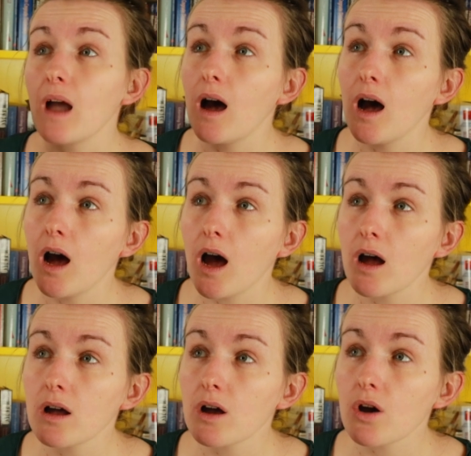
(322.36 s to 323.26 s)

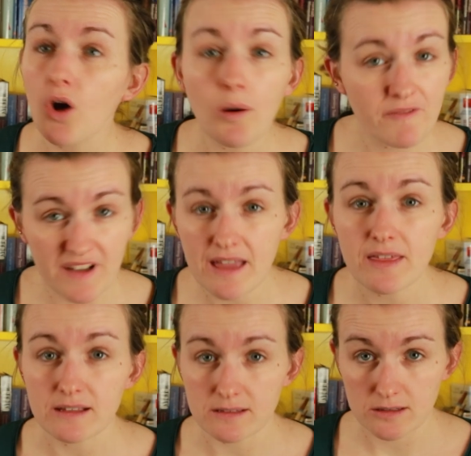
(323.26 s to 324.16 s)
uh,
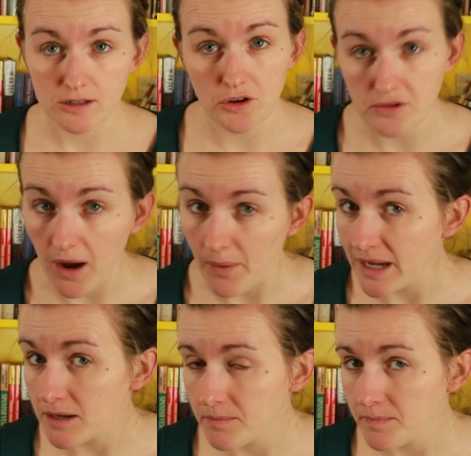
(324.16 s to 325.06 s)
converthes, Cernaweg.
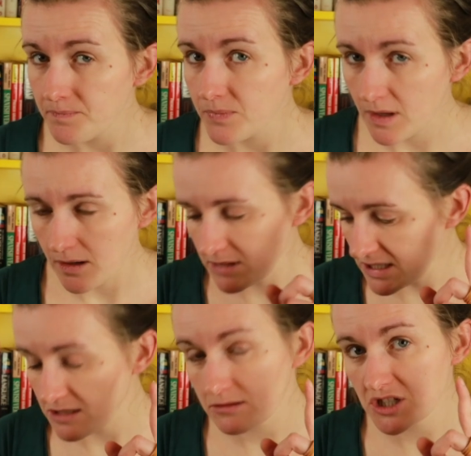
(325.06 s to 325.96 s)
I'm
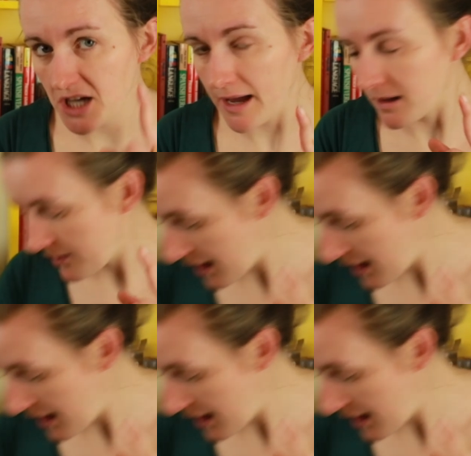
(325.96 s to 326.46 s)
going to check